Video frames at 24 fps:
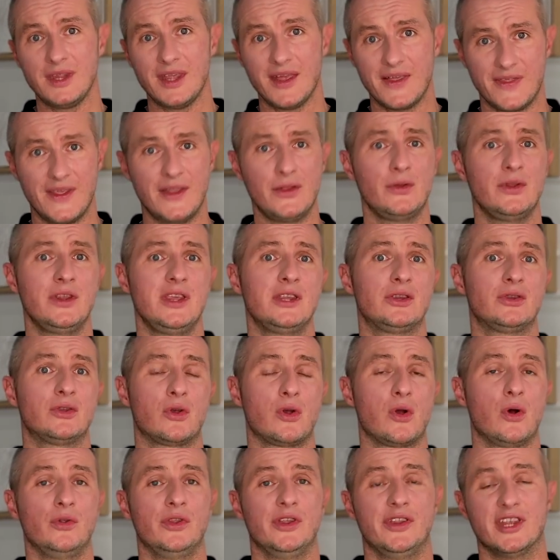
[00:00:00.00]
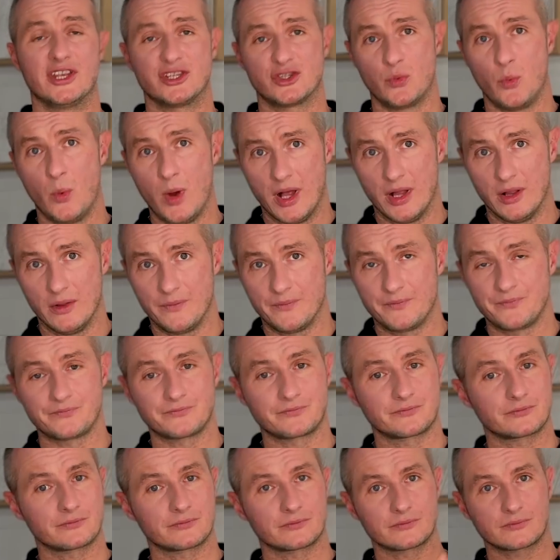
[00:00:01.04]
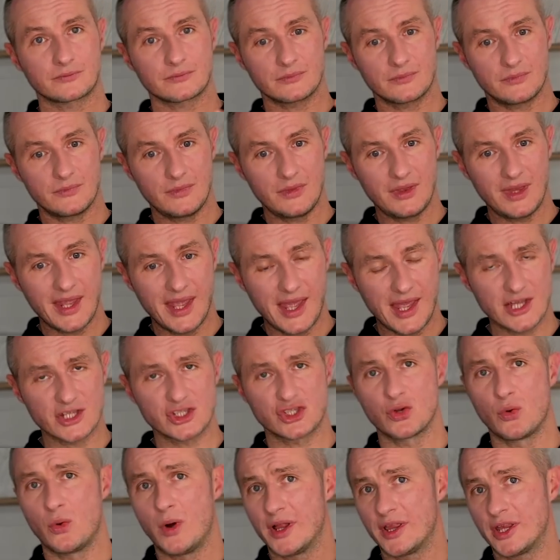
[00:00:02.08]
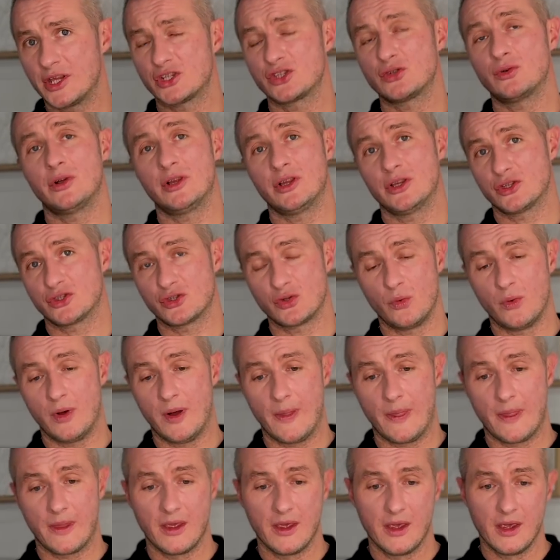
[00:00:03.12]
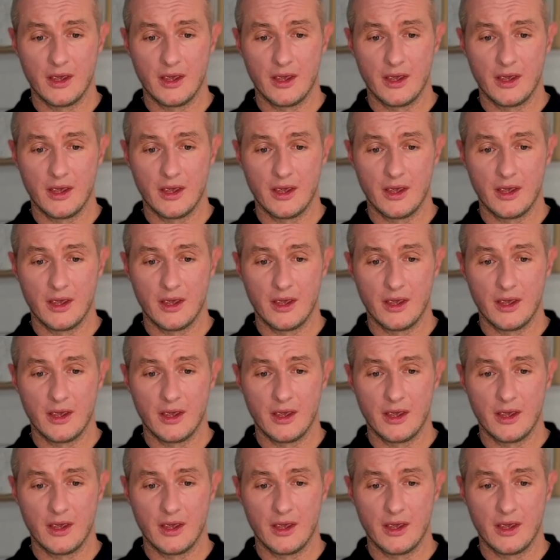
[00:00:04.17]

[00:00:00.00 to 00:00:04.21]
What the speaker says: Then you need to code it as well, and so on and so on and so on.